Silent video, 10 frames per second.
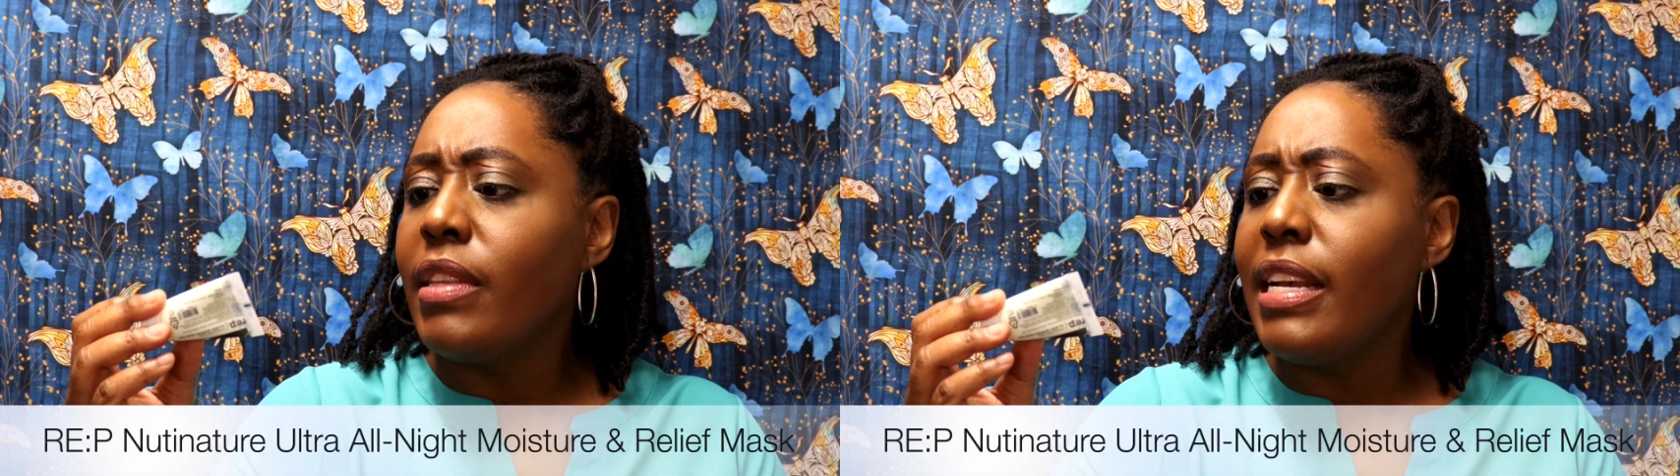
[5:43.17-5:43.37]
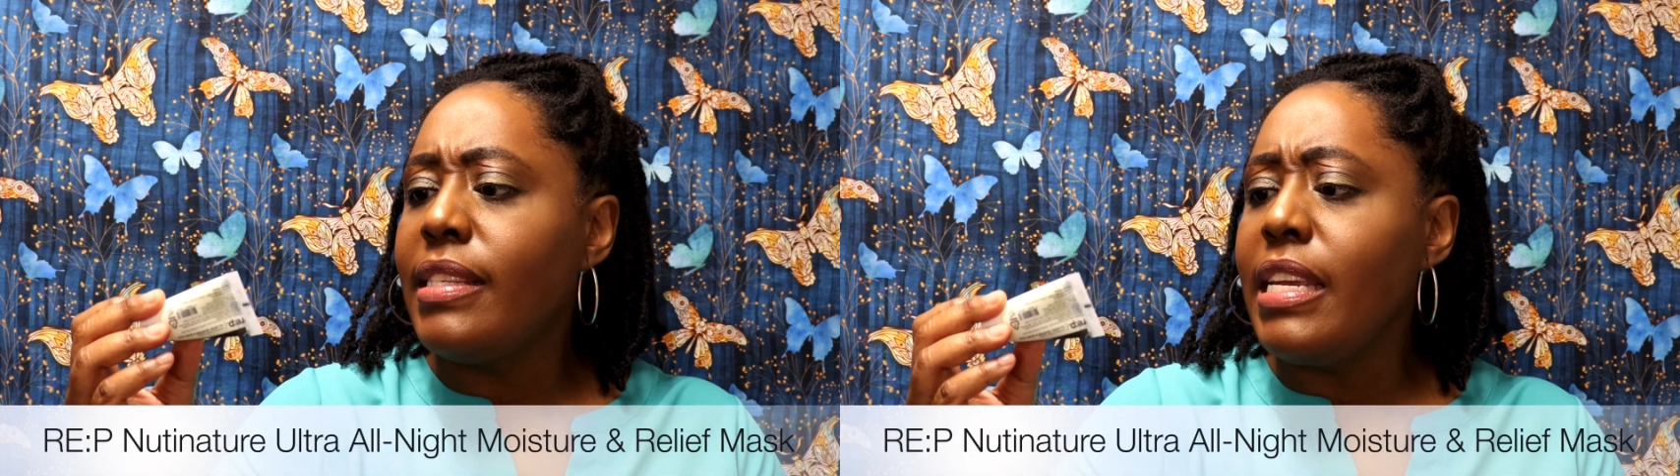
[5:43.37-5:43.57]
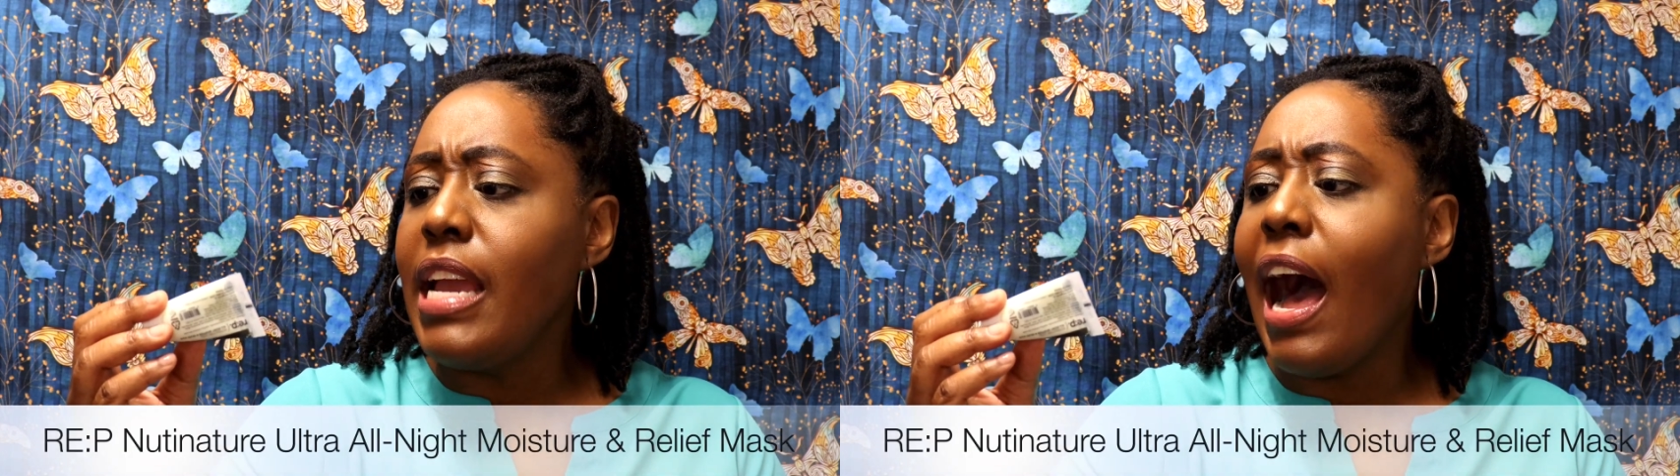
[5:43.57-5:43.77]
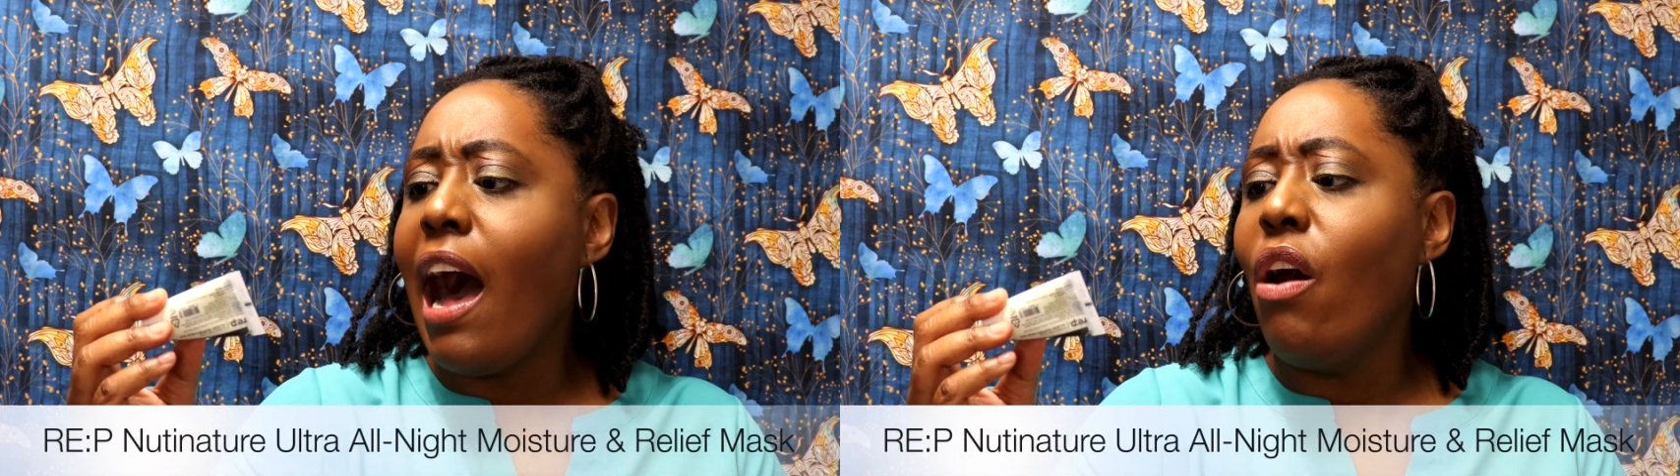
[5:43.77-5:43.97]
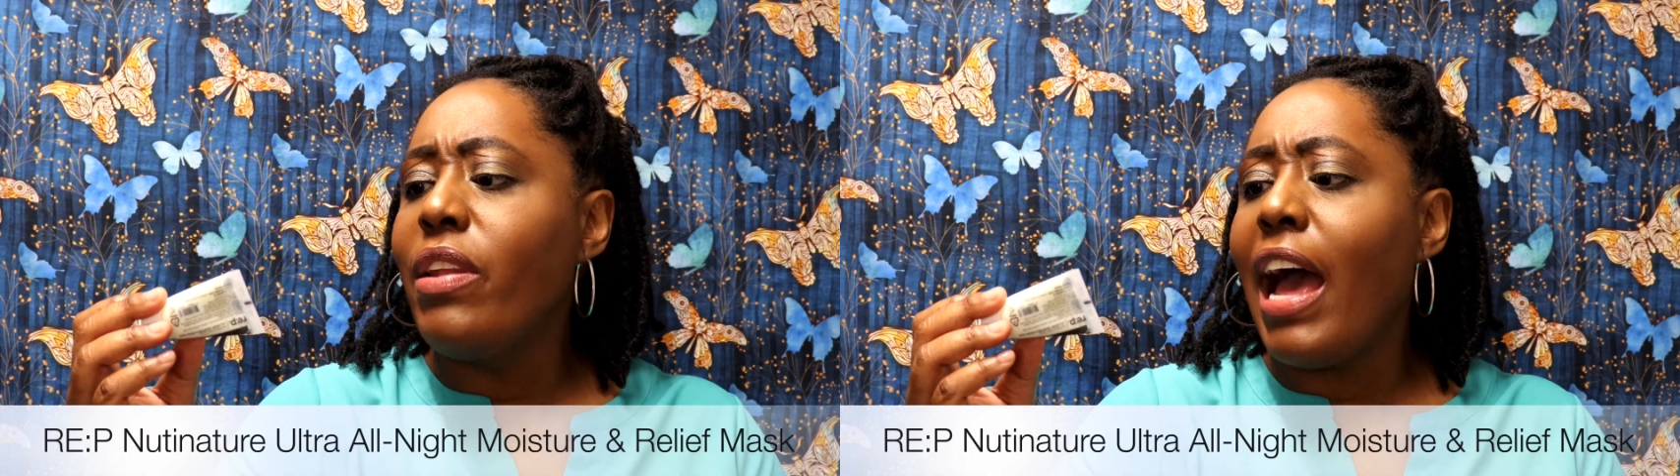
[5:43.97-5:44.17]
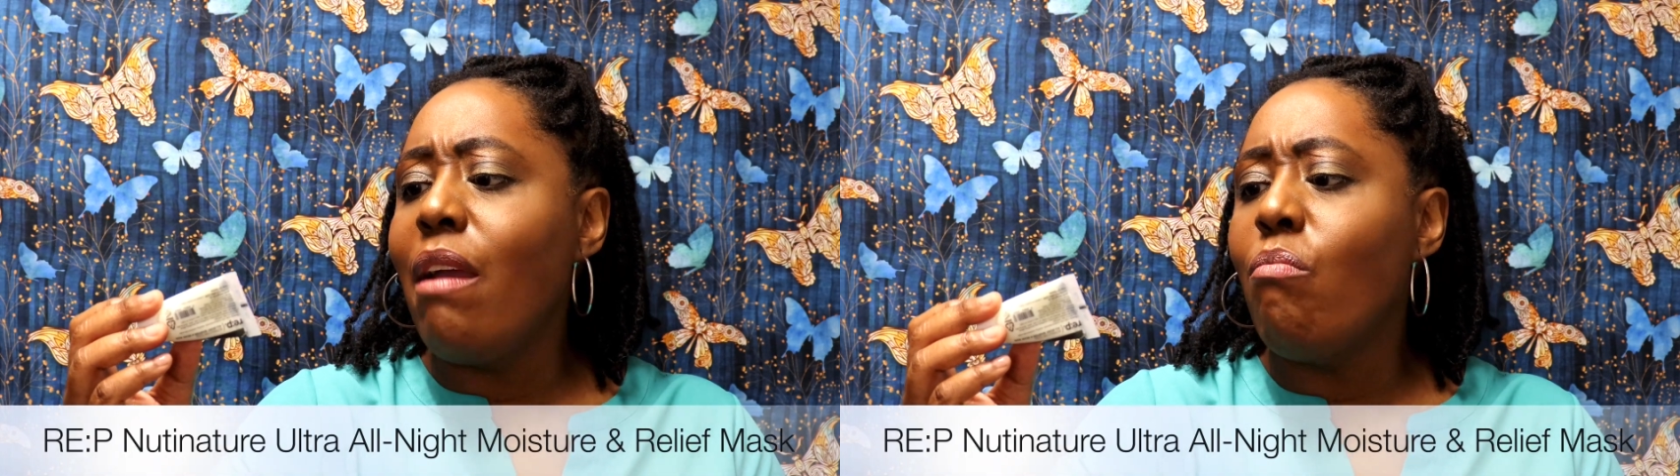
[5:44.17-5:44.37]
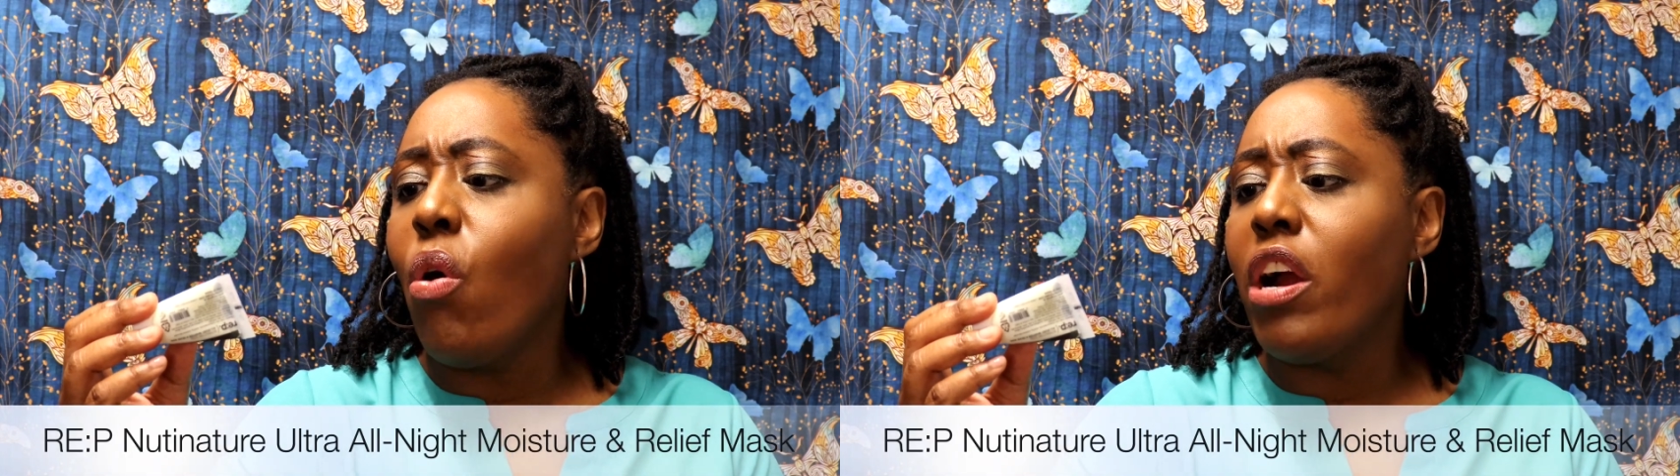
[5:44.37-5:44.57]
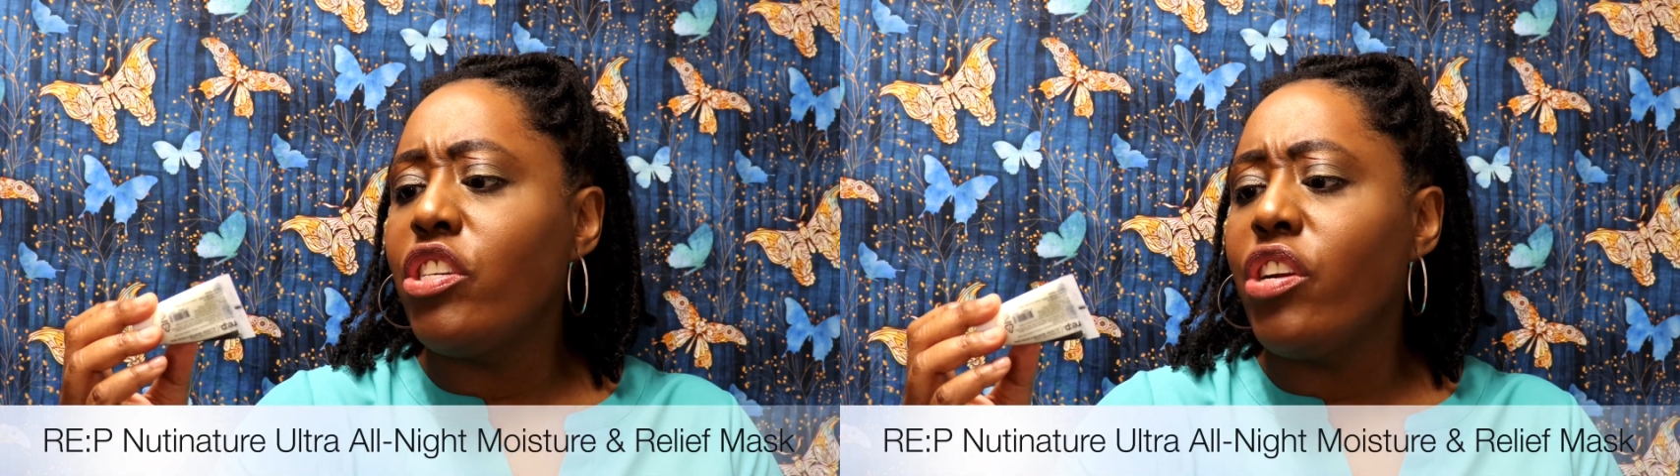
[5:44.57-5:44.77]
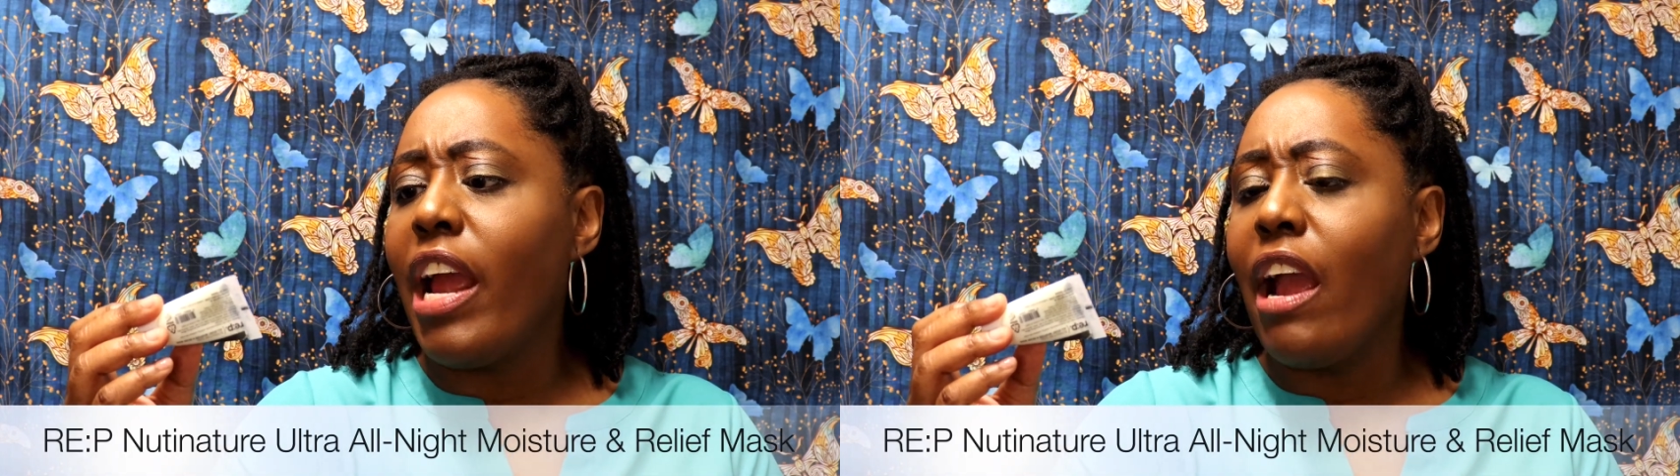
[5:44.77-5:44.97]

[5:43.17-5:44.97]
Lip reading: let's see, All Night Moisture